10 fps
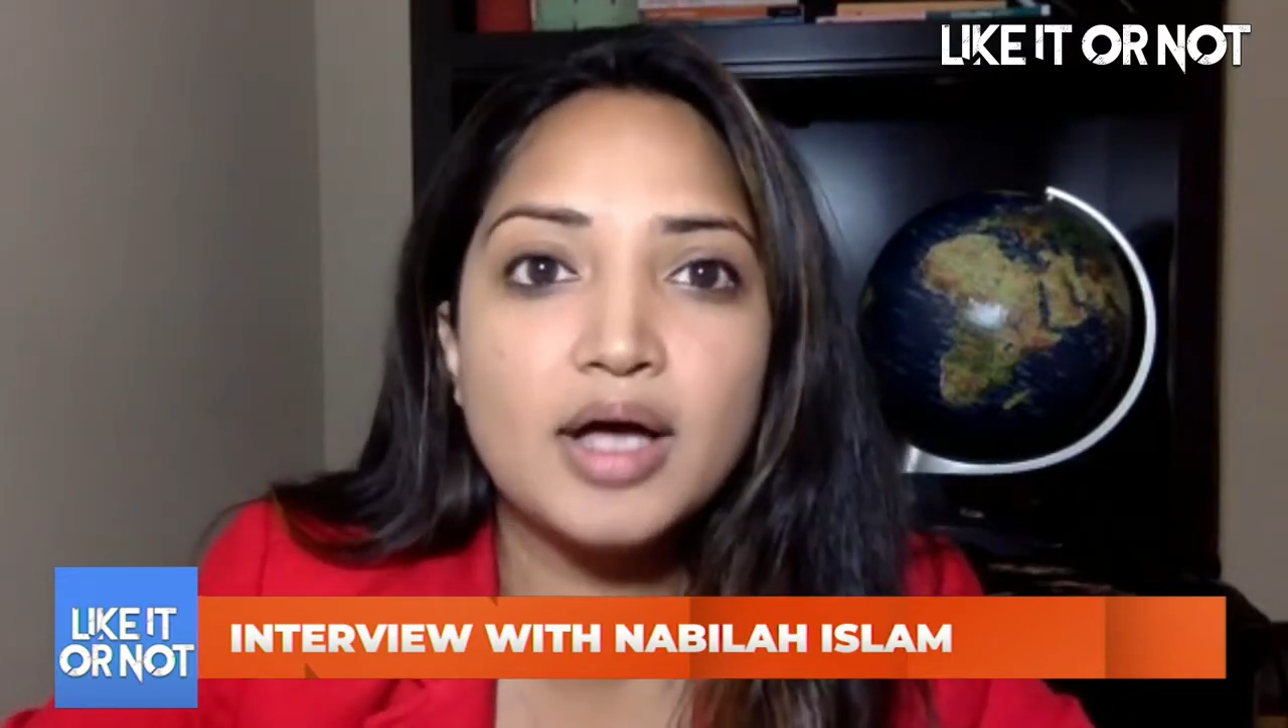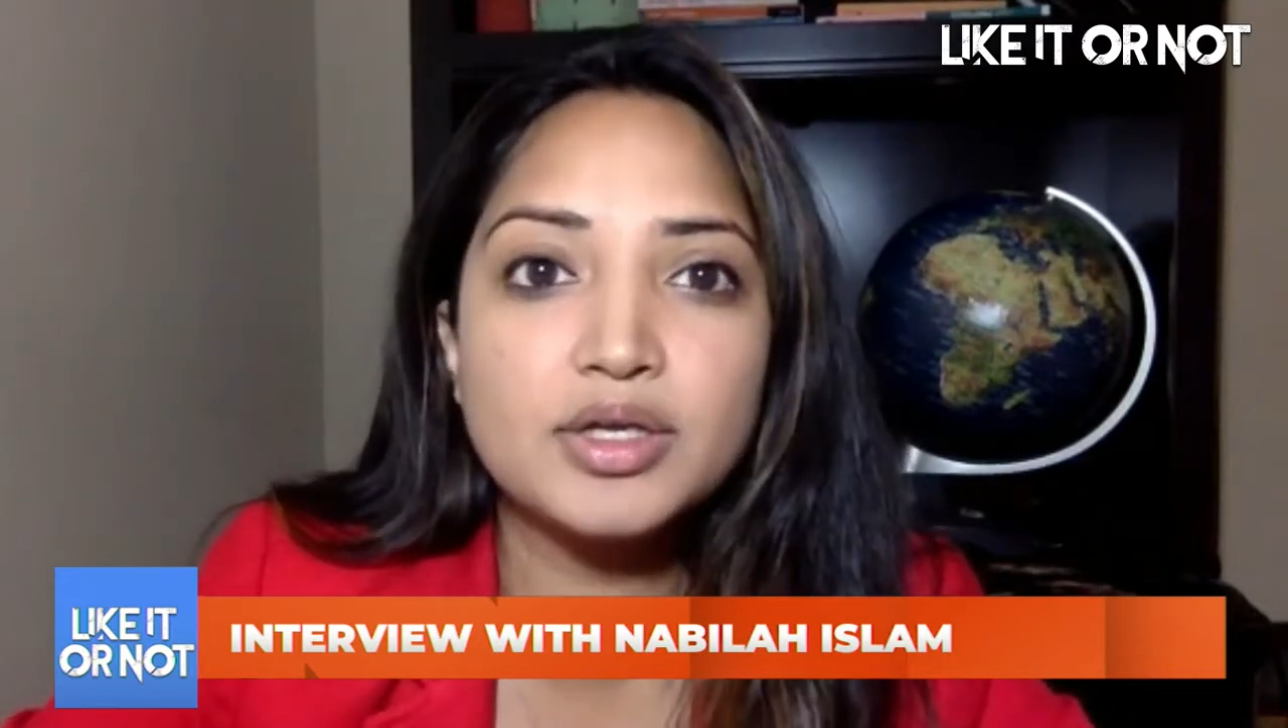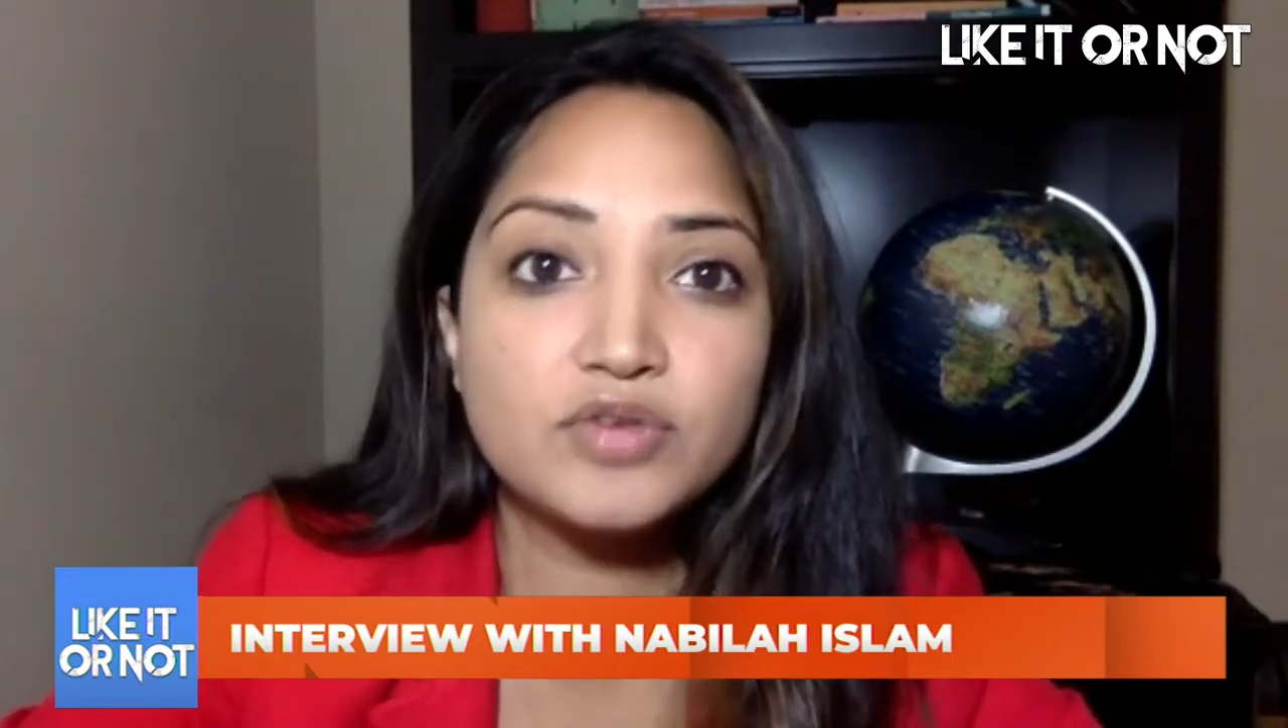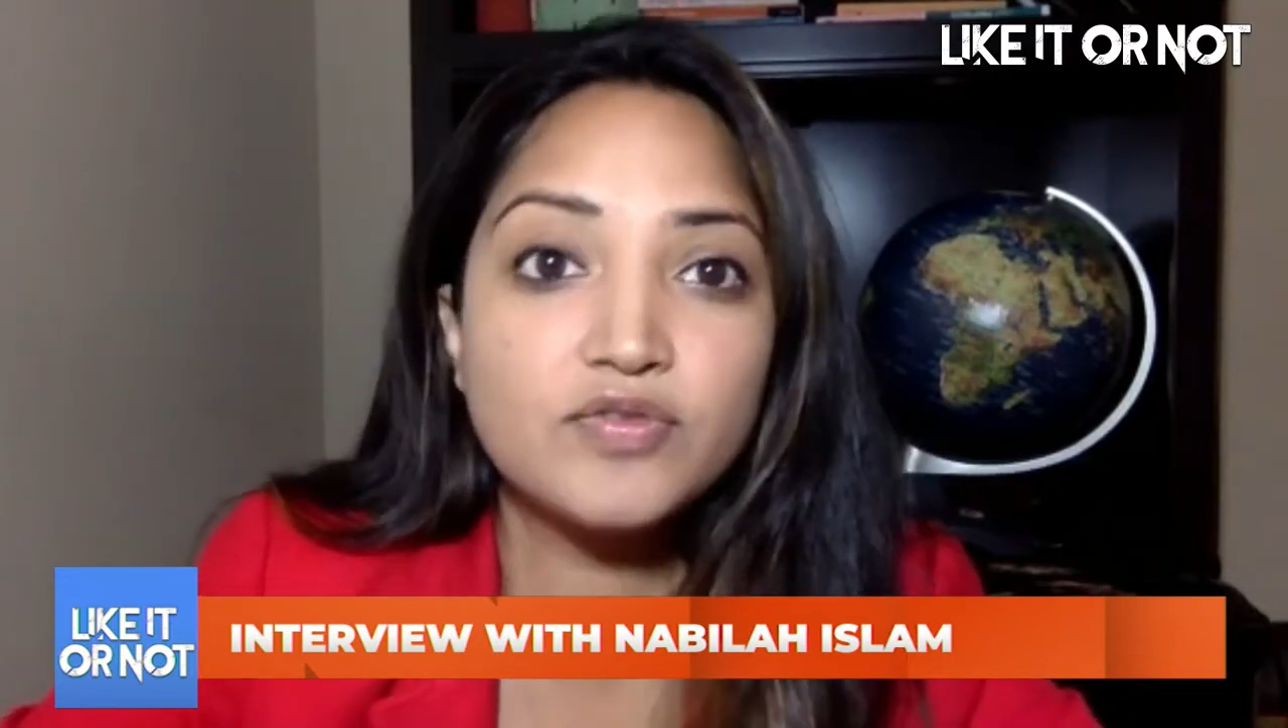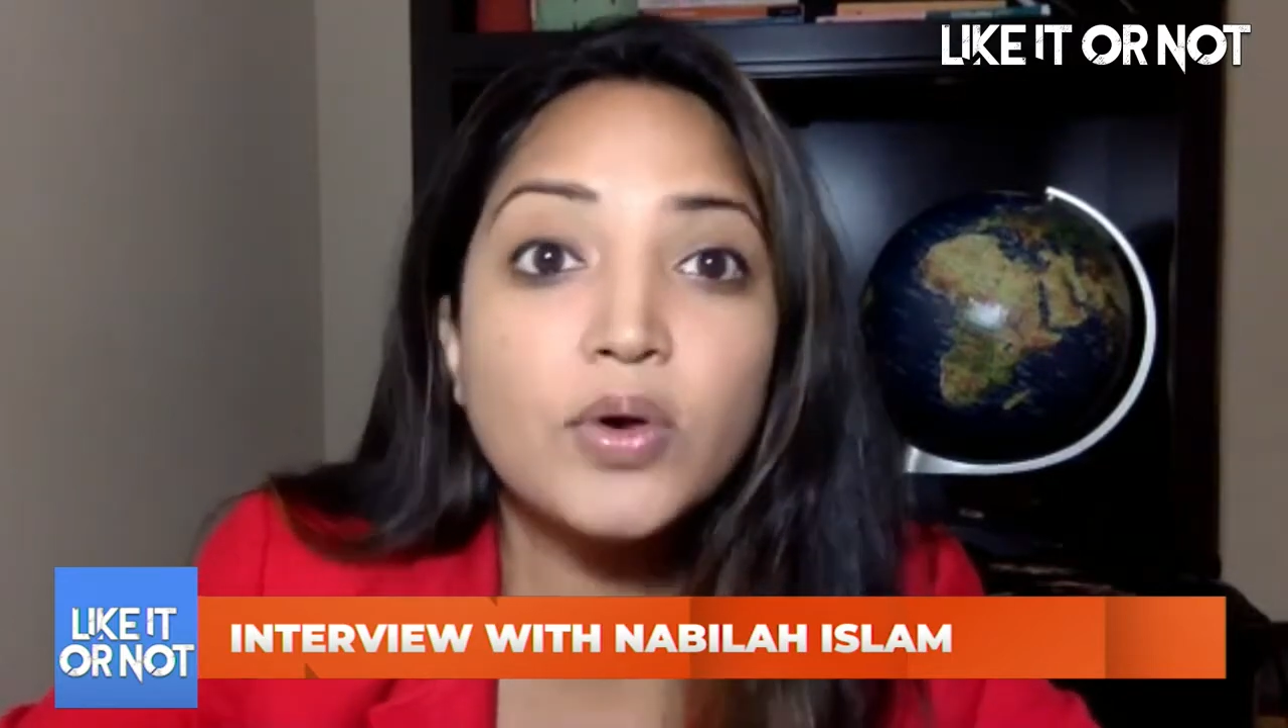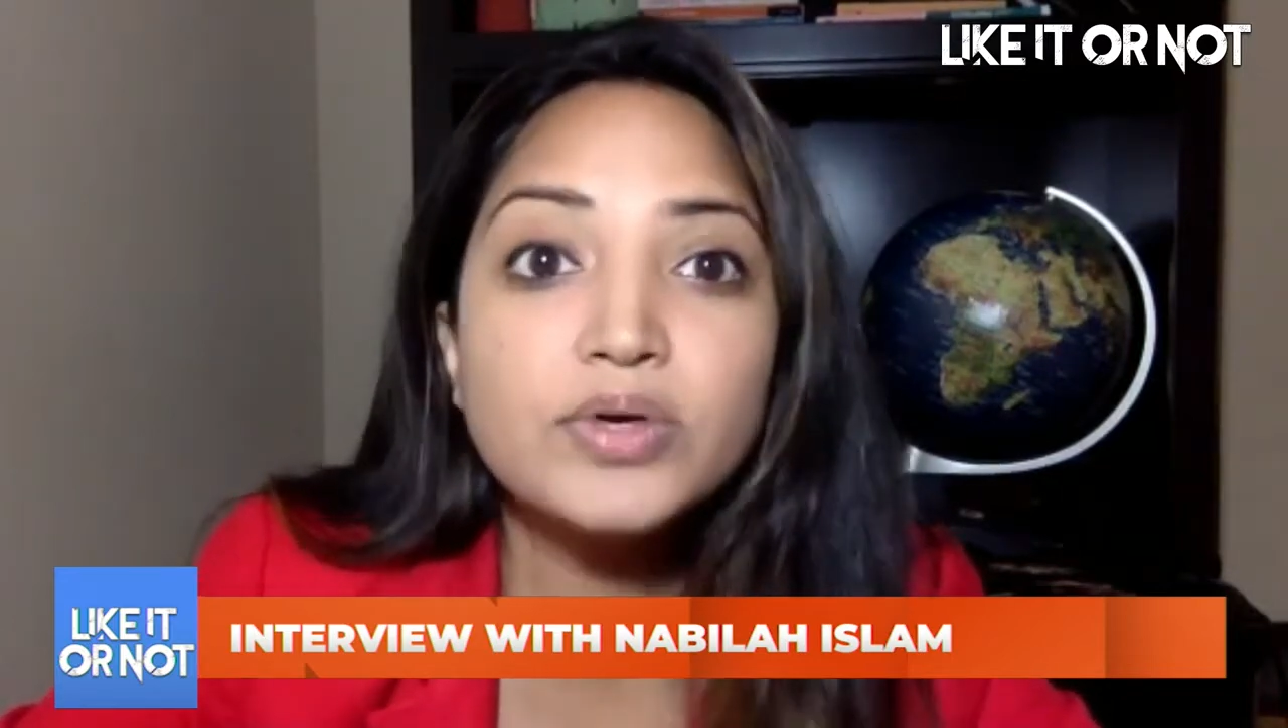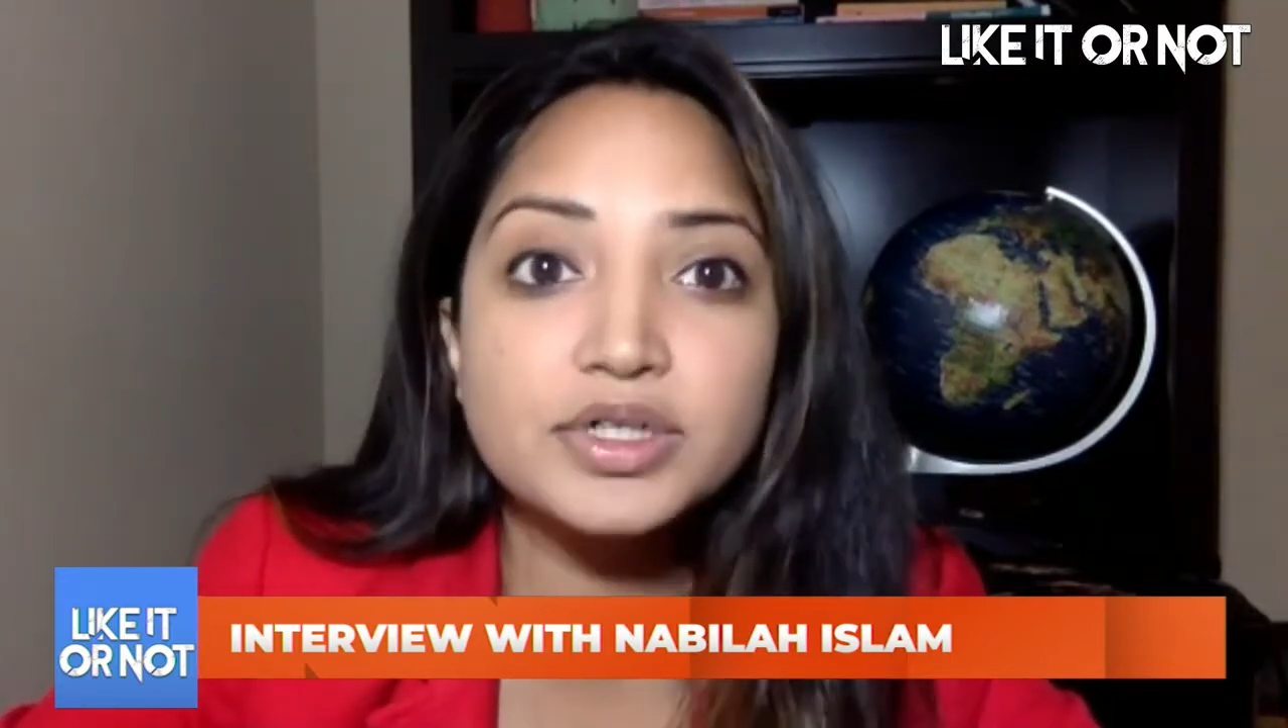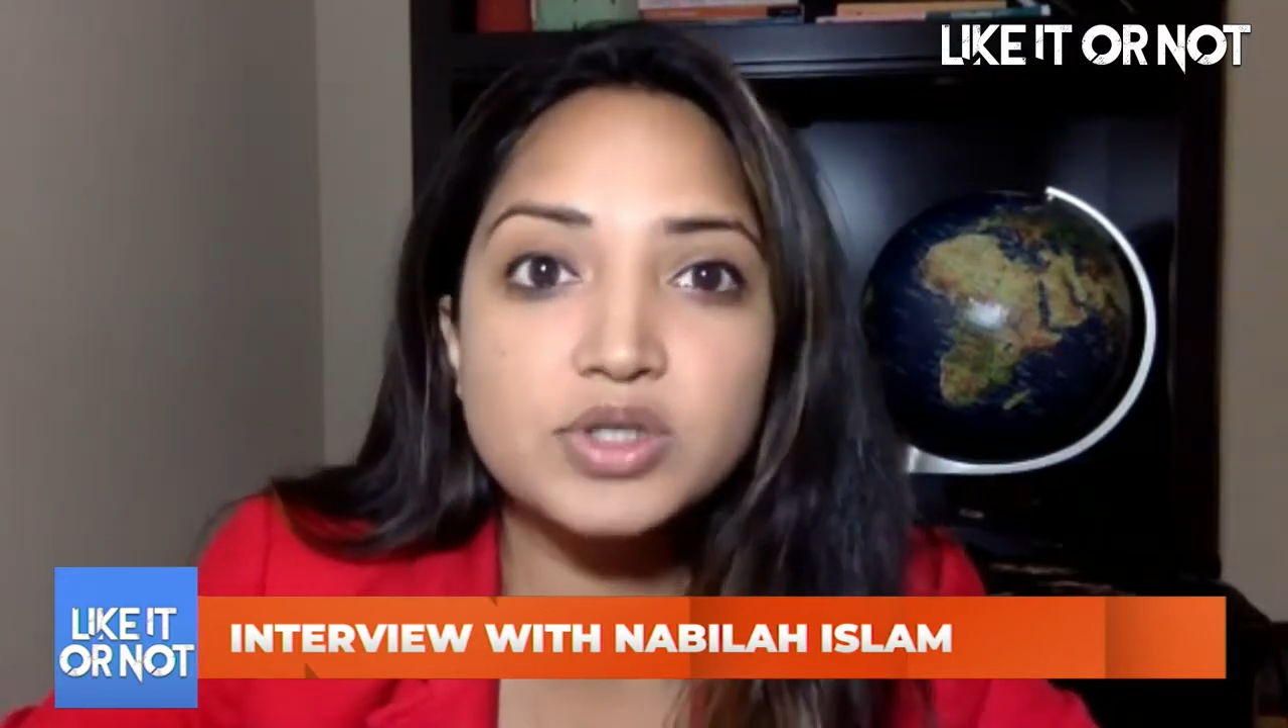your voters.